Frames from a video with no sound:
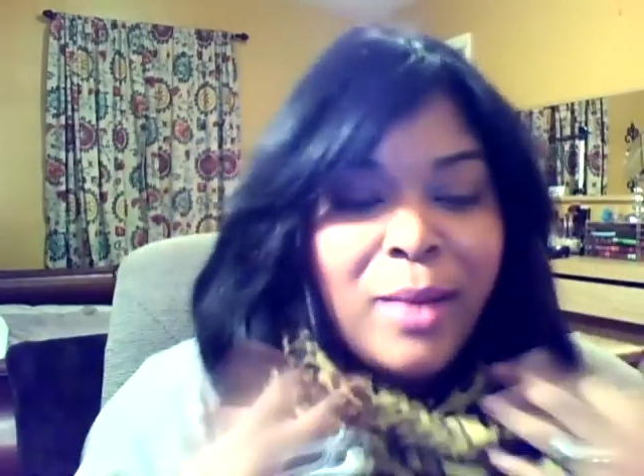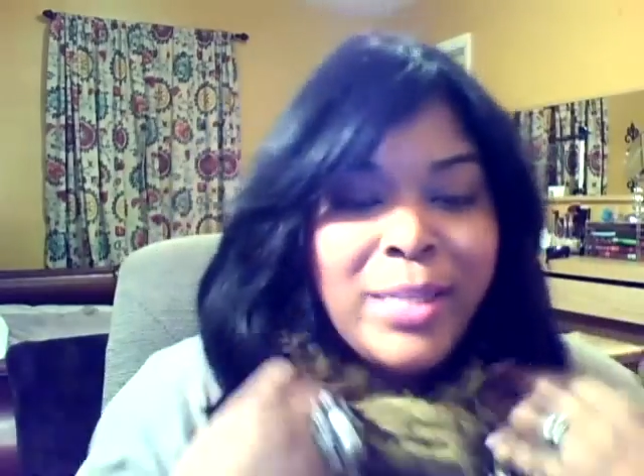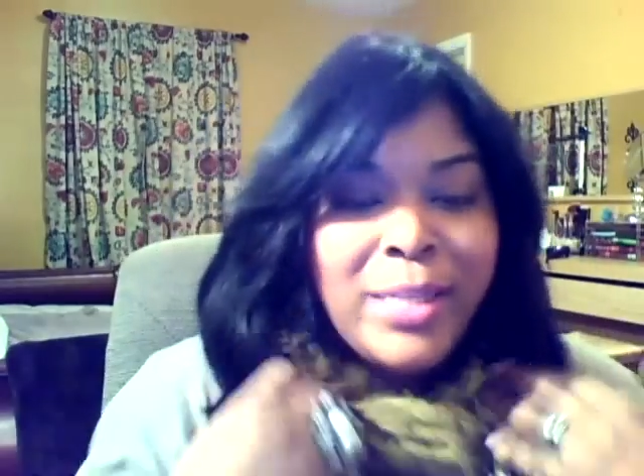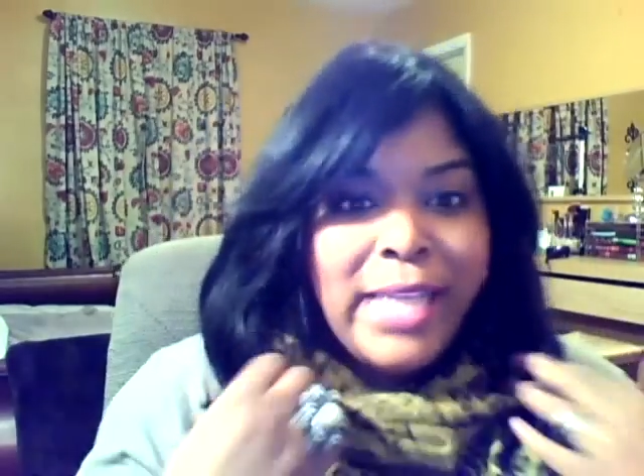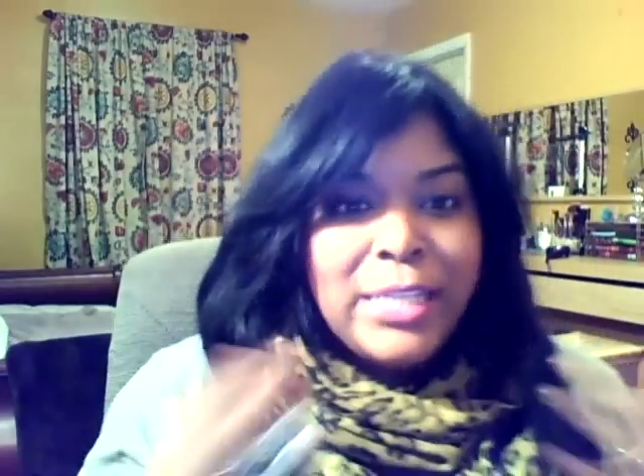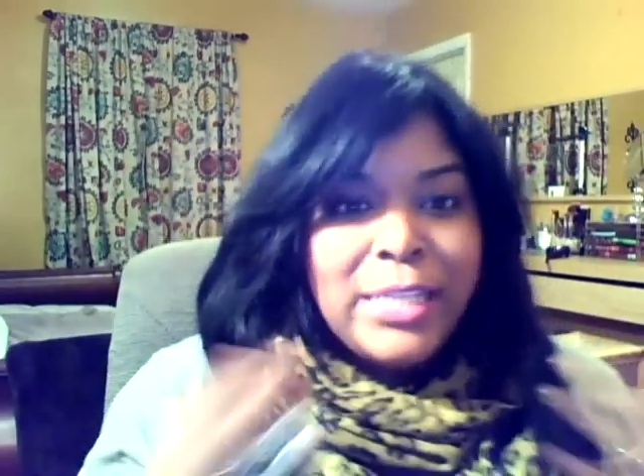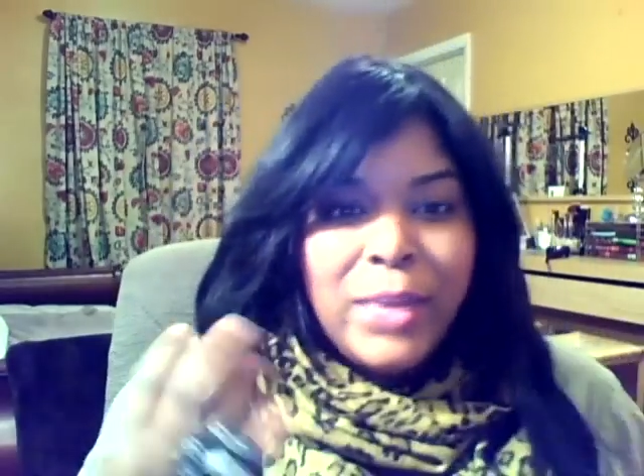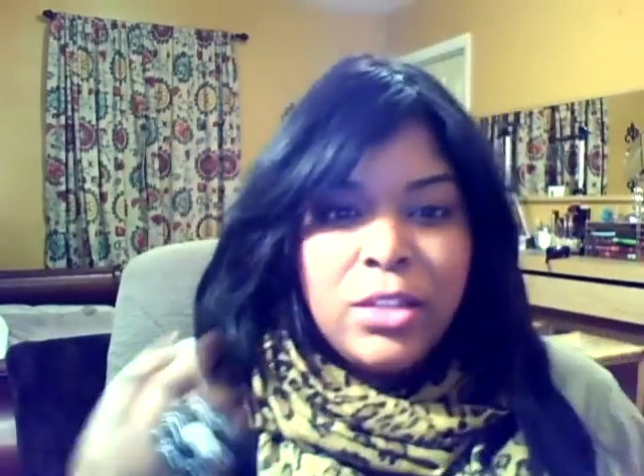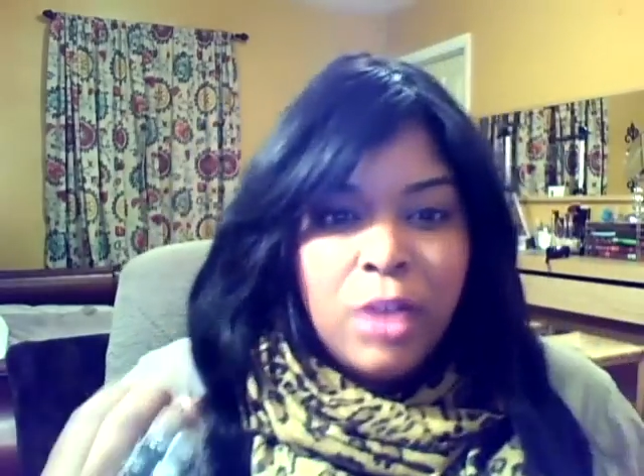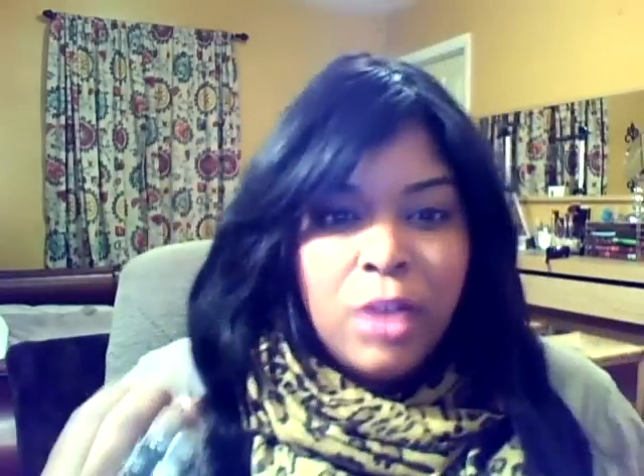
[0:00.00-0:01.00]
It takes
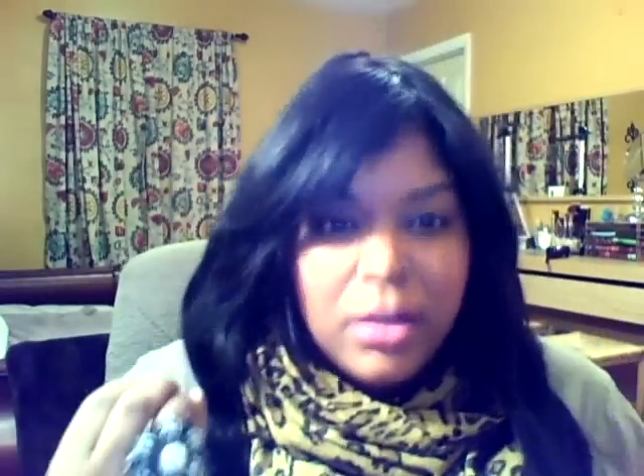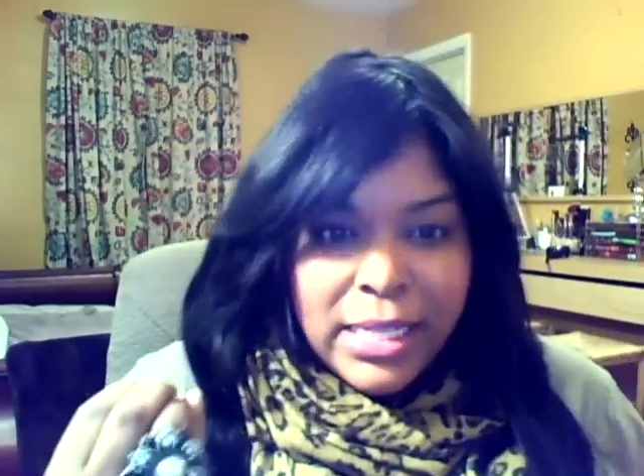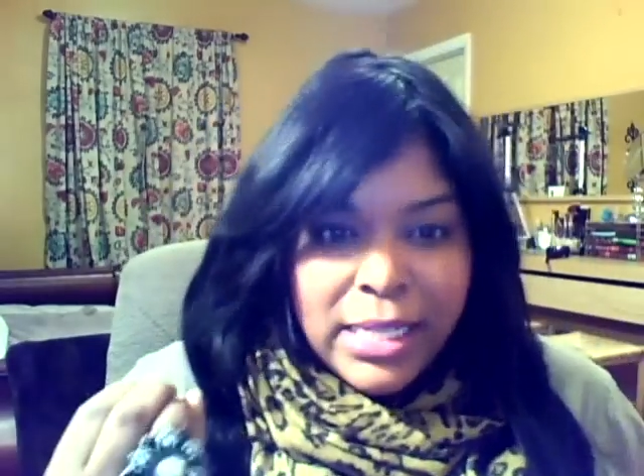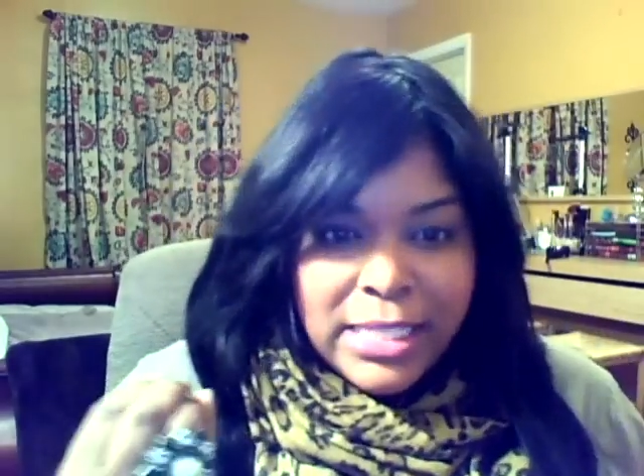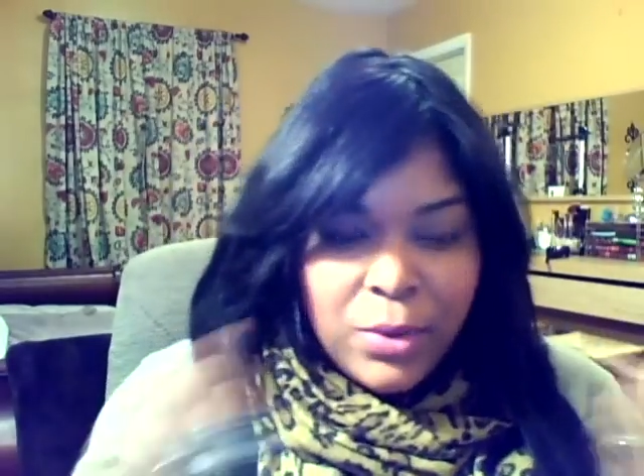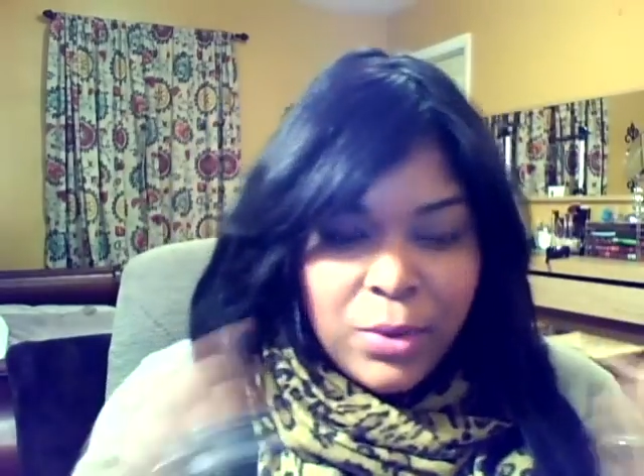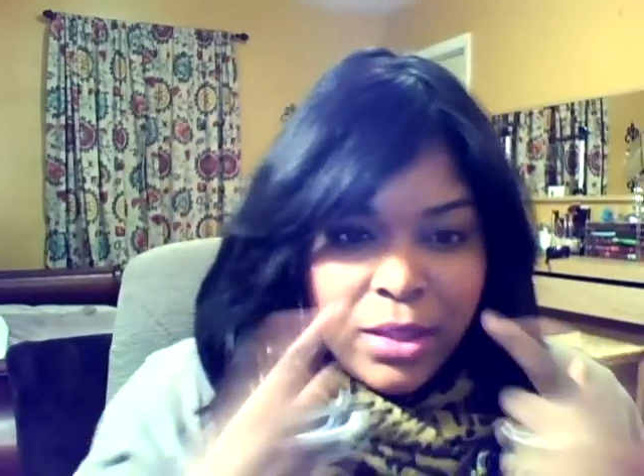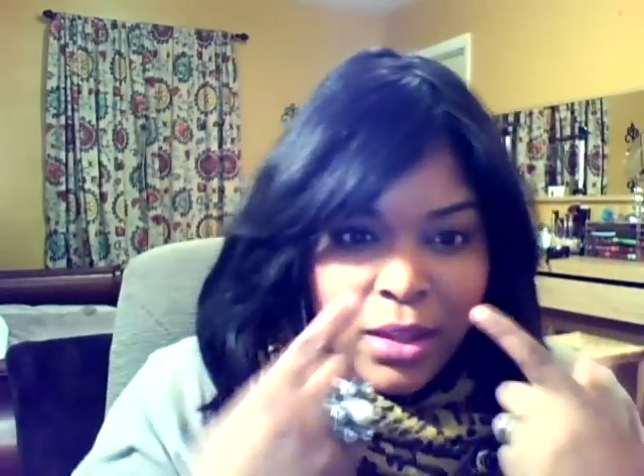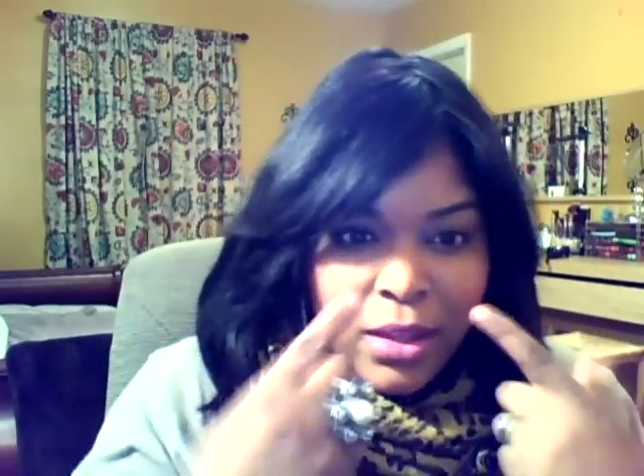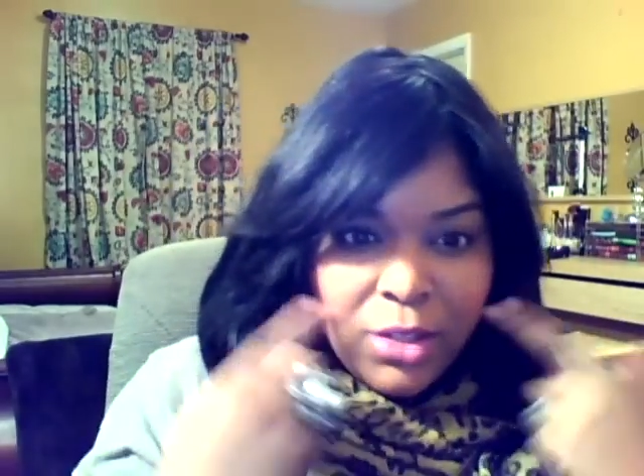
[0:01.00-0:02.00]
away the dullness where
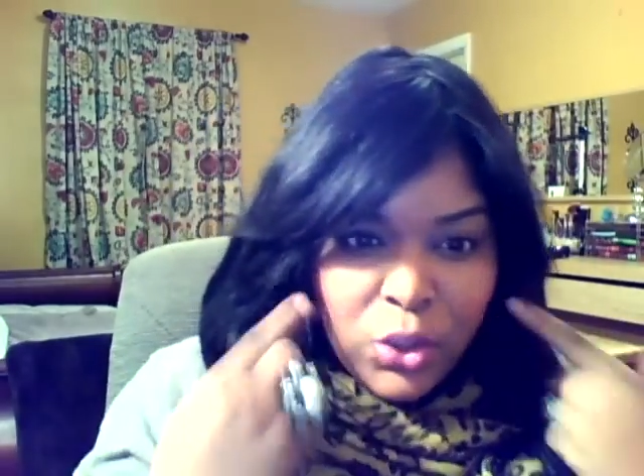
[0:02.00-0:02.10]
the